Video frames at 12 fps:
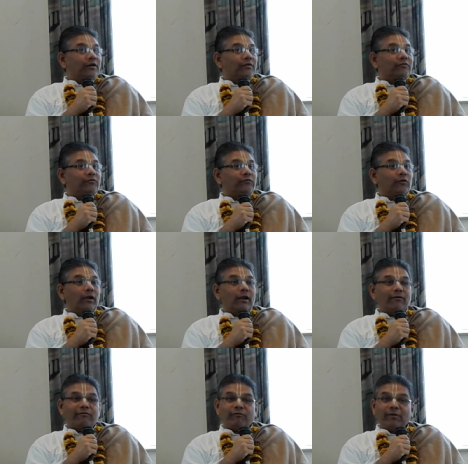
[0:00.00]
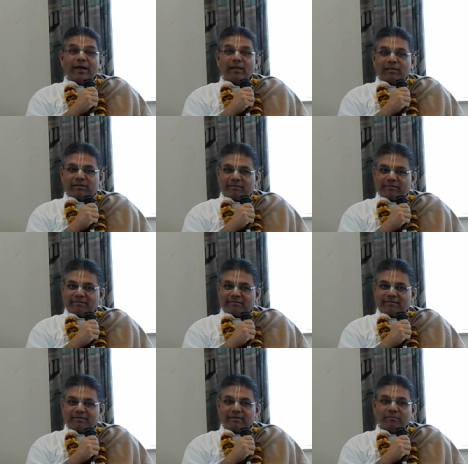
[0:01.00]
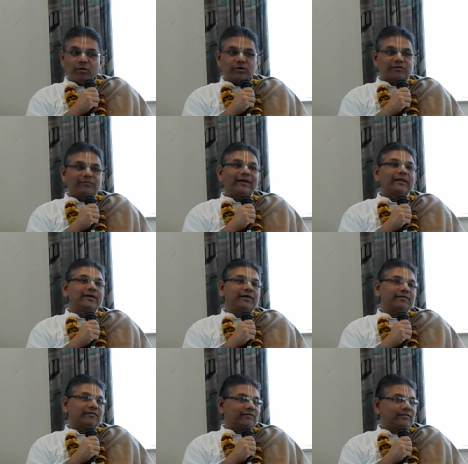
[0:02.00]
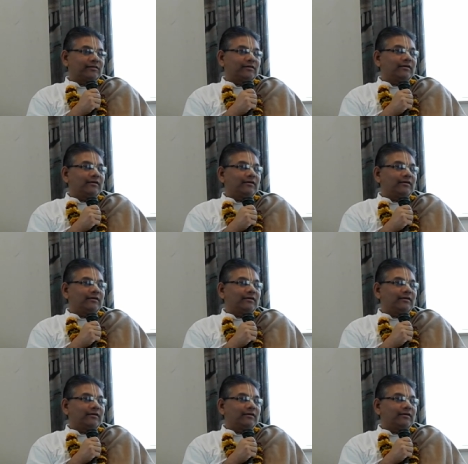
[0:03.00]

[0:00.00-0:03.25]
full of wealth, the most wealthiest.